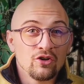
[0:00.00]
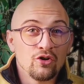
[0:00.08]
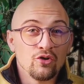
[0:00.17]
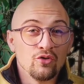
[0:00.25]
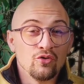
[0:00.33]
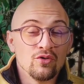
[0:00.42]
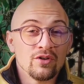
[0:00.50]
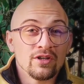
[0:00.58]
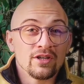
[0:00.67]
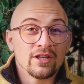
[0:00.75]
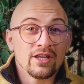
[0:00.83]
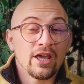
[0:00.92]
who
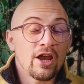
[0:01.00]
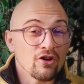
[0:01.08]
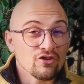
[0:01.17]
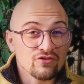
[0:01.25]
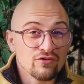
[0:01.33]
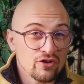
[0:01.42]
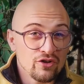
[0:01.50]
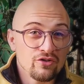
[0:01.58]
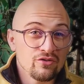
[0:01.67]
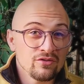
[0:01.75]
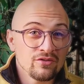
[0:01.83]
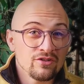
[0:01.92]
cares for
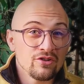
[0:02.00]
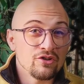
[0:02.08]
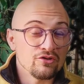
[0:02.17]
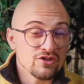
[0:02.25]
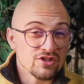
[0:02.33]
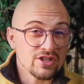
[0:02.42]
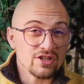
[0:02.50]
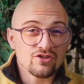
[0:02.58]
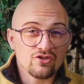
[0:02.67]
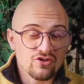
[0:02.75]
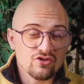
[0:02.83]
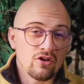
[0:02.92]
you, who sees
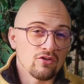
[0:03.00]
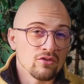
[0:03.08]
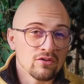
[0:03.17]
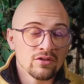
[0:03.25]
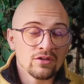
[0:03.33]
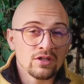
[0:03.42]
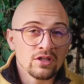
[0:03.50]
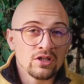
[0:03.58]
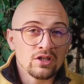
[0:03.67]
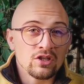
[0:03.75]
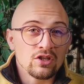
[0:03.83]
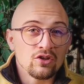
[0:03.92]
your struggle,
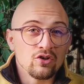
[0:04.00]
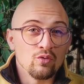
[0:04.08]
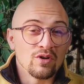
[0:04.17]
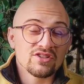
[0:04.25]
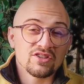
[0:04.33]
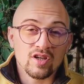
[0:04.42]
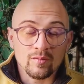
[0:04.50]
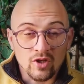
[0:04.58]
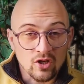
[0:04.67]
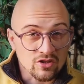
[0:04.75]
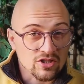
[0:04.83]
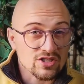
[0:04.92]
who wants to come
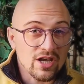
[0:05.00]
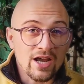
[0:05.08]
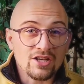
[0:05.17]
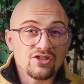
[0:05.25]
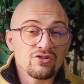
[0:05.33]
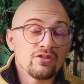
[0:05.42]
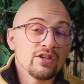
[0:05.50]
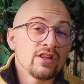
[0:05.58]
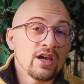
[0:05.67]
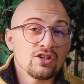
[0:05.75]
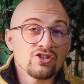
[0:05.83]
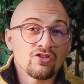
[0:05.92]
alongside you in
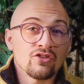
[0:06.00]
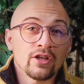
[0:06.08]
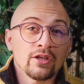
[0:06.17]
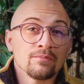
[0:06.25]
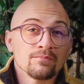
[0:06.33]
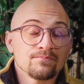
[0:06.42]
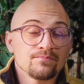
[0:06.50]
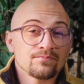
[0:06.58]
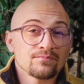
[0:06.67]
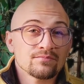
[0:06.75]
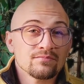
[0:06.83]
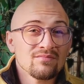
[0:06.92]
that journey.
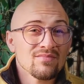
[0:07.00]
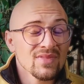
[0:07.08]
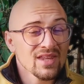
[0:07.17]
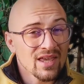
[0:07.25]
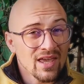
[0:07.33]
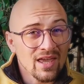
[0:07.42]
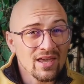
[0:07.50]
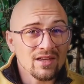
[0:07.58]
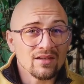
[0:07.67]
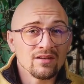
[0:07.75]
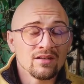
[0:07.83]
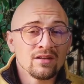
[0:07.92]

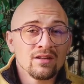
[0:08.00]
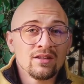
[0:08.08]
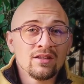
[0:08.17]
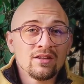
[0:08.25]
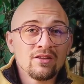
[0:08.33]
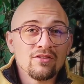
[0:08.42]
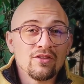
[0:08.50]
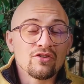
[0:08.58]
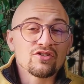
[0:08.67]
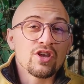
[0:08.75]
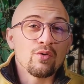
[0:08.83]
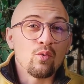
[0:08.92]
And
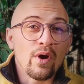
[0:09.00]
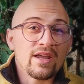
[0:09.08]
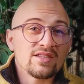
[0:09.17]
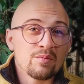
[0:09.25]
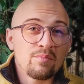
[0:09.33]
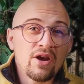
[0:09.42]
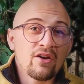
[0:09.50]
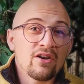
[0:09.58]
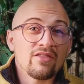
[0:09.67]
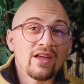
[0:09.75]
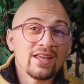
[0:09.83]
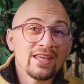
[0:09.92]
there's a way to
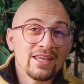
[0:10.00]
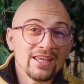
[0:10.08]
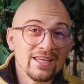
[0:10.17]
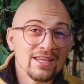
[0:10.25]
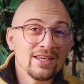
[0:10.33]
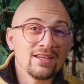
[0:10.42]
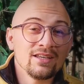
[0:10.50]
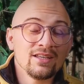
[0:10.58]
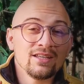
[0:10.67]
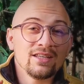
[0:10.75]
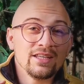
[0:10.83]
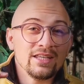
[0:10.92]
parent that he
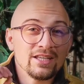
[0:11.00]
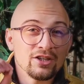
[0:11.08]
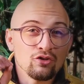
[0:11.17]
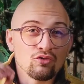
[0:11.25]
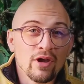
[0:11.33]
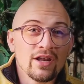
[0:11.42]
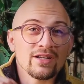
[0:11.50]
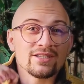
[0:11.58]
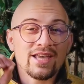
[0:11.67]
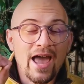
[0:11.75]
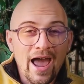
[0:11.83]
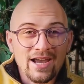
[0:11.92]
can grant
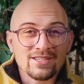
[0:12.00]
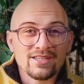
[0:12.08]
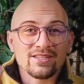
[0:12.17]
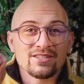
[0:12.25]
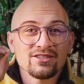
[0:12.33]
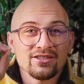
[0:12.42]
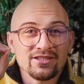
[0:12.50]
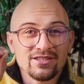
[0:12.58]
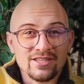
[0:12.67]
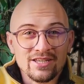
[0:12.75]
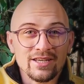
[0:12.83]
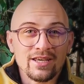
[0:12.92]
us access into
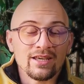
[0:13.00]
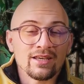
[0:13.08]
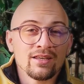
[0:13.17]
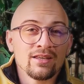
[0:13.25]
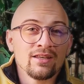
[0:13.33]
seeing.